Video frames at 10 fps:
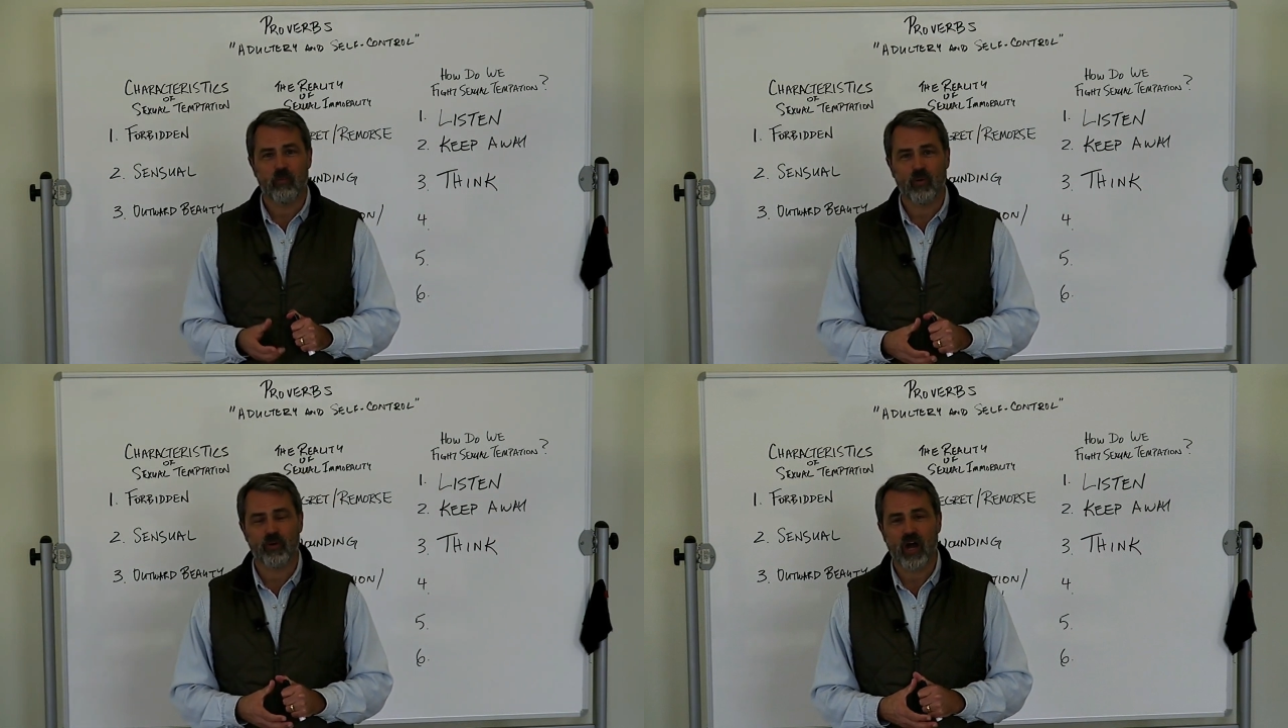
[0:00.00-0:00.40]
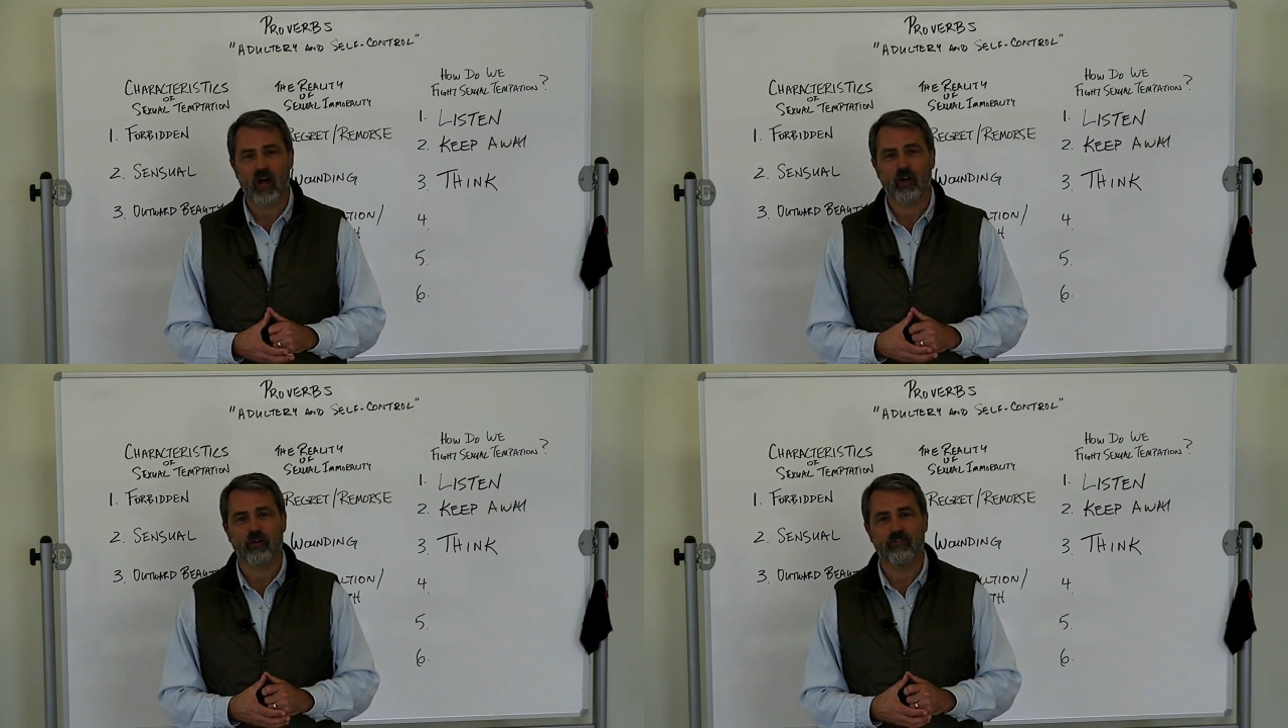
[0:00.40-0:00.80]

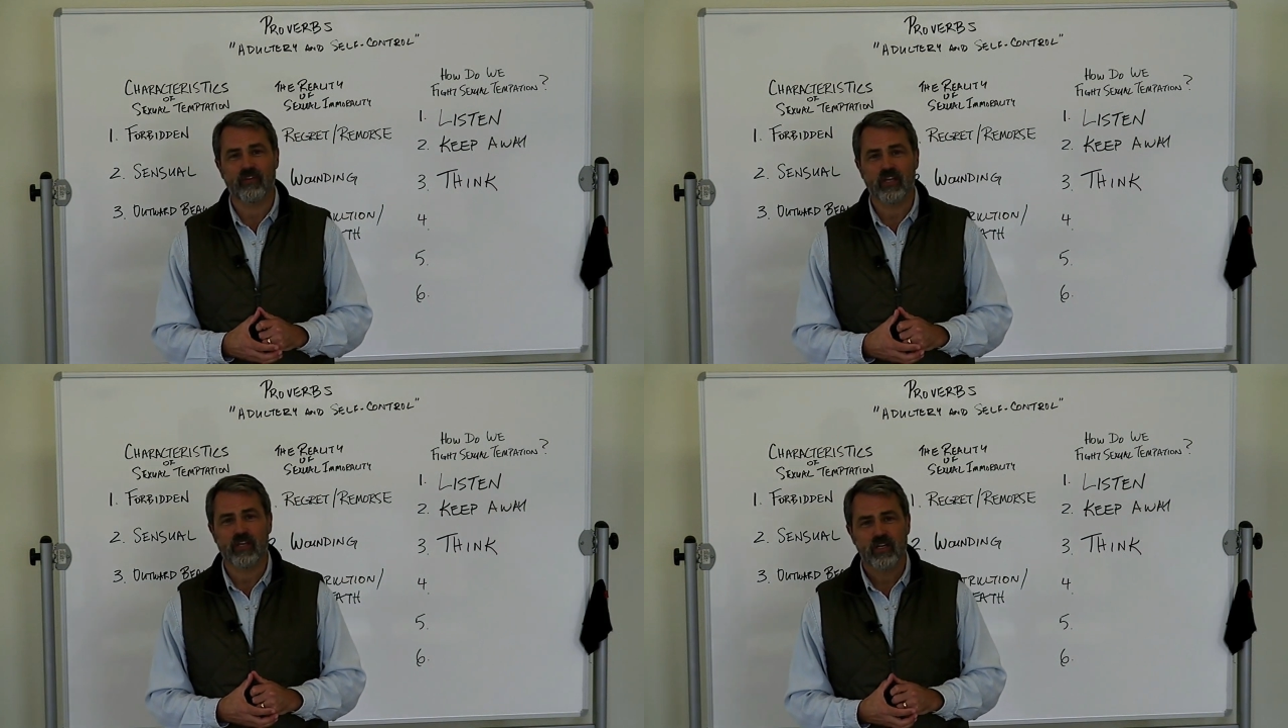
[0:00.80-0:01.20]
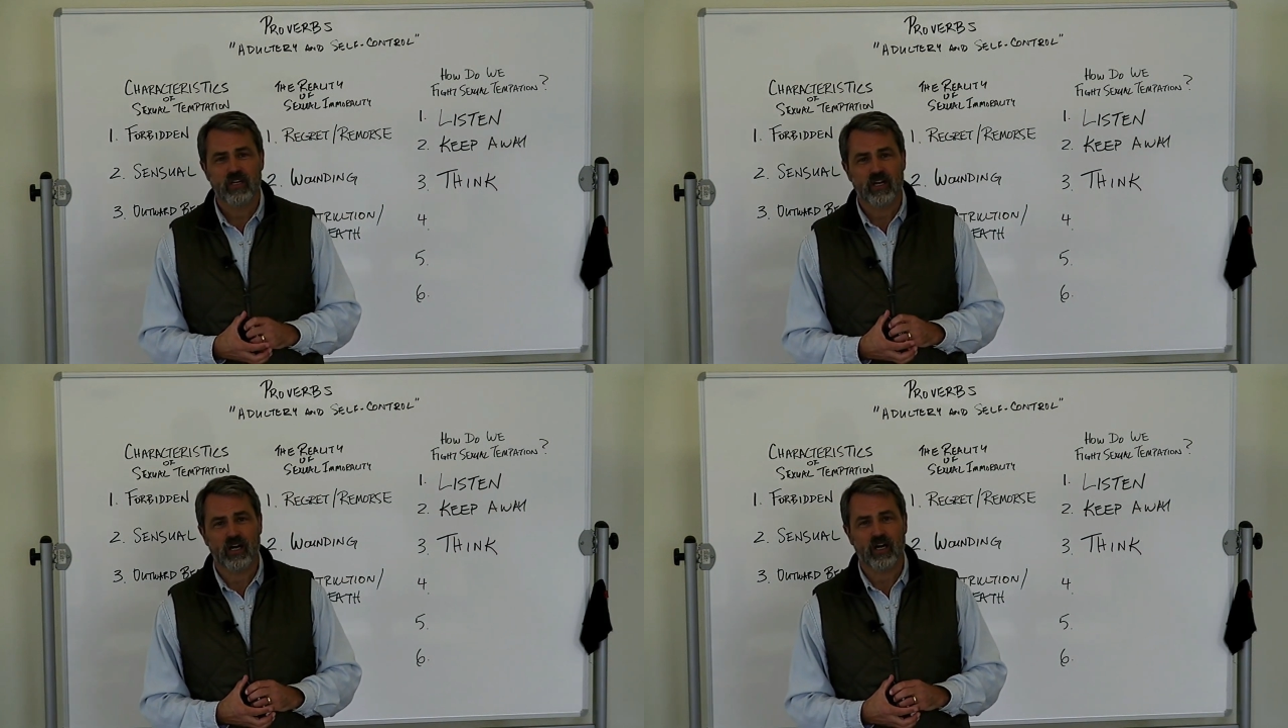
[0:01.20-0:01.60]
pornography,
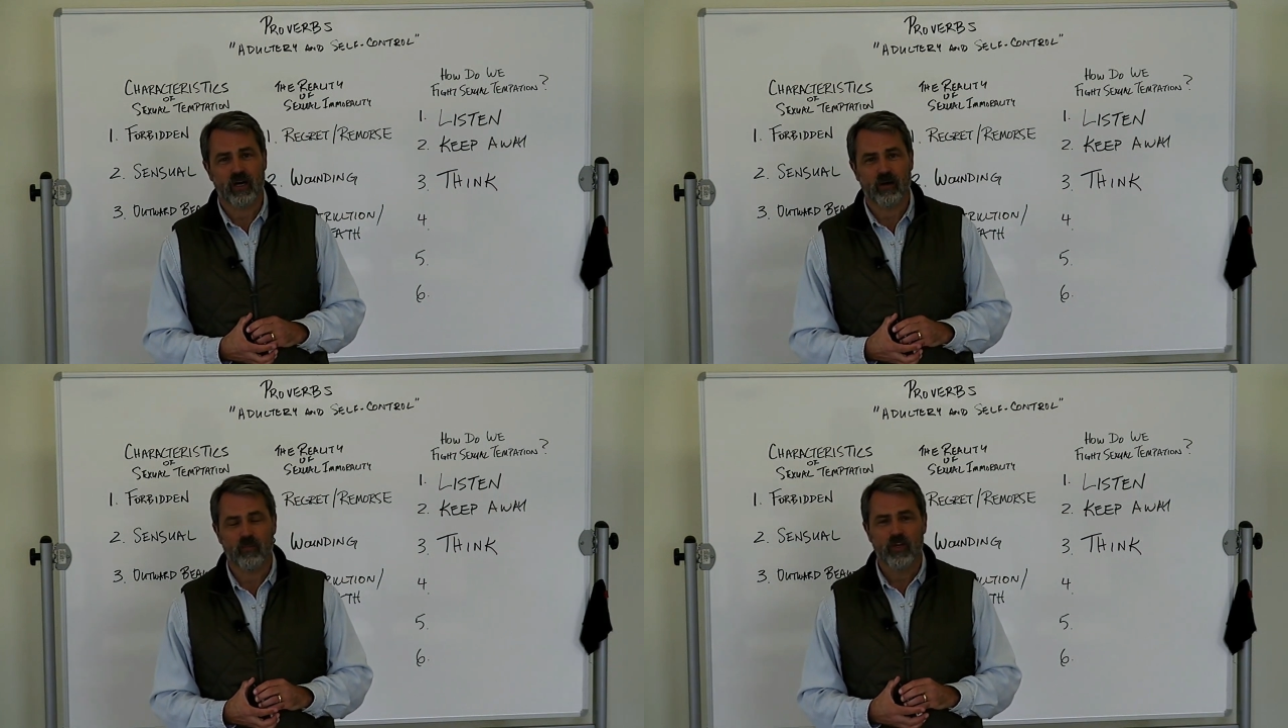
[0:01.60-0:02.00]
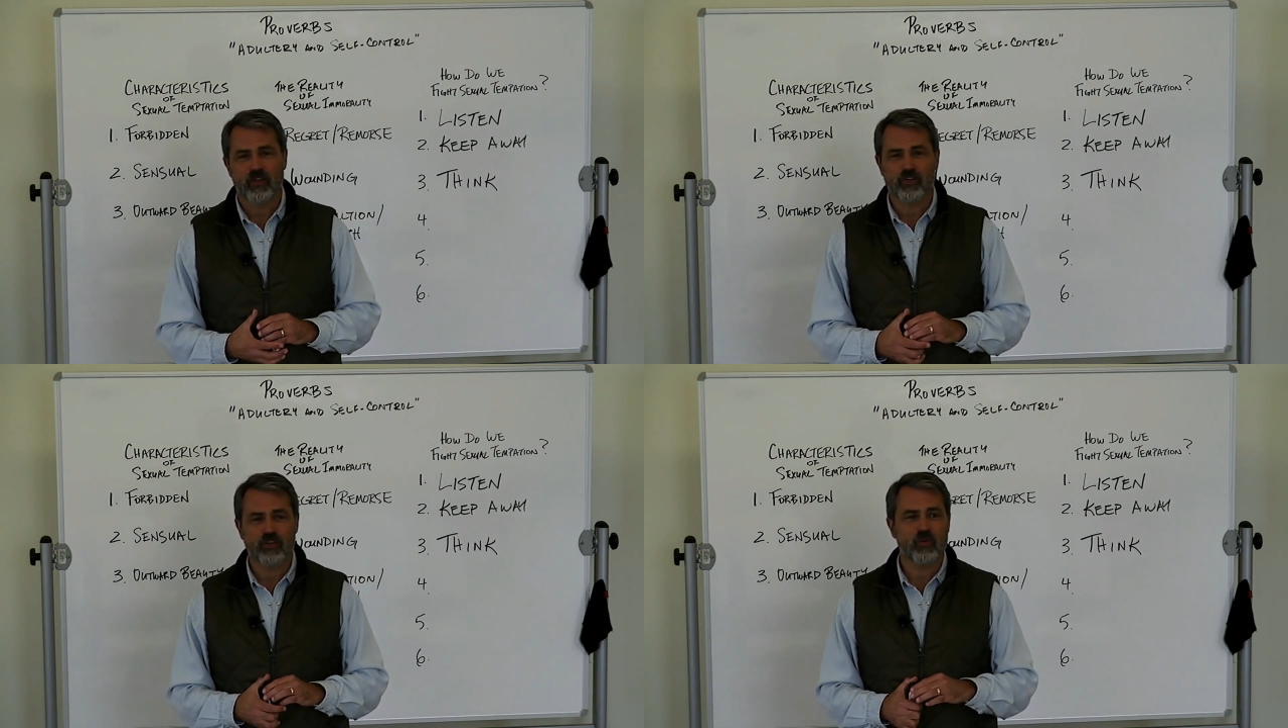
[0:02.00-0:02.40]

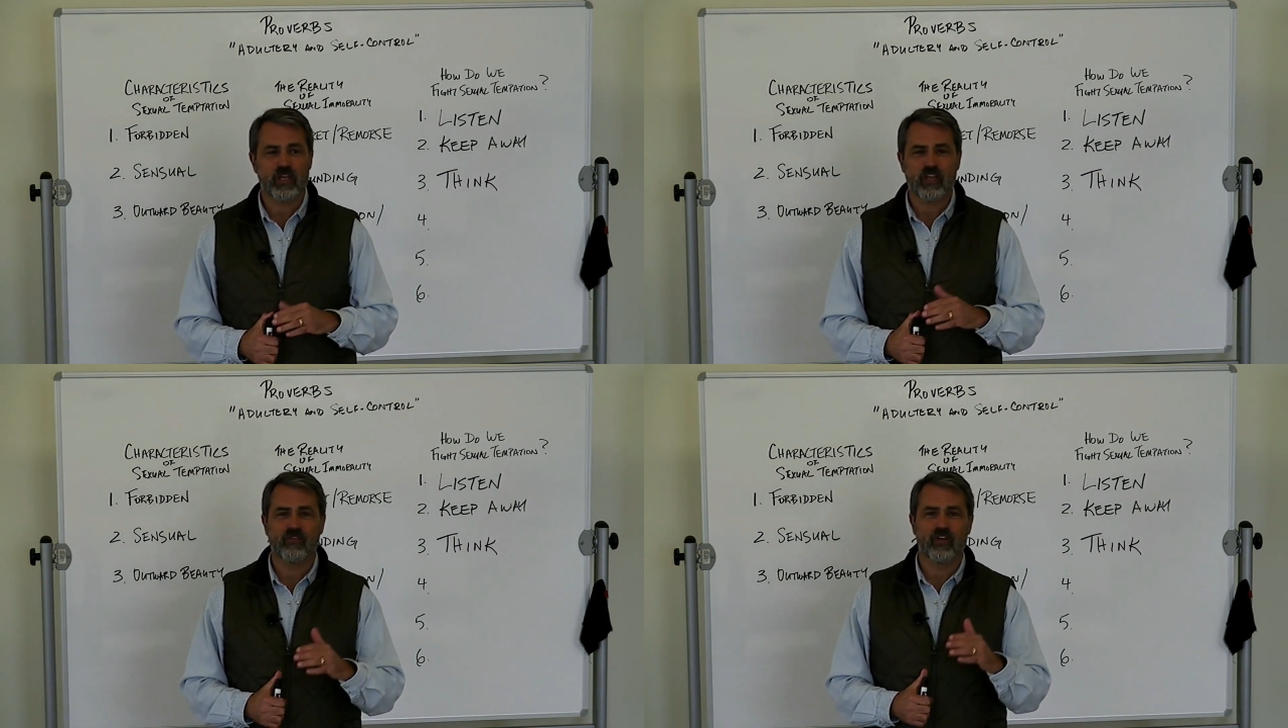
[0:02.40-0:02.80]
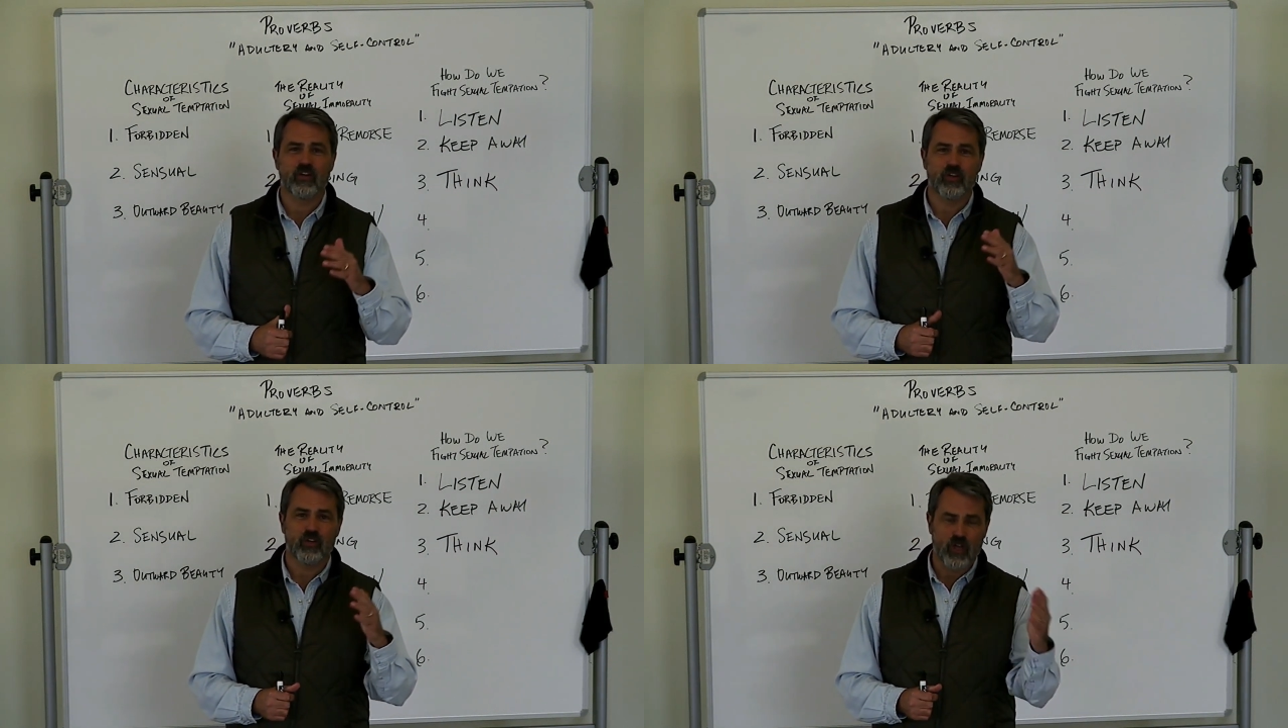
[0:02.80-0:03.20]
do you even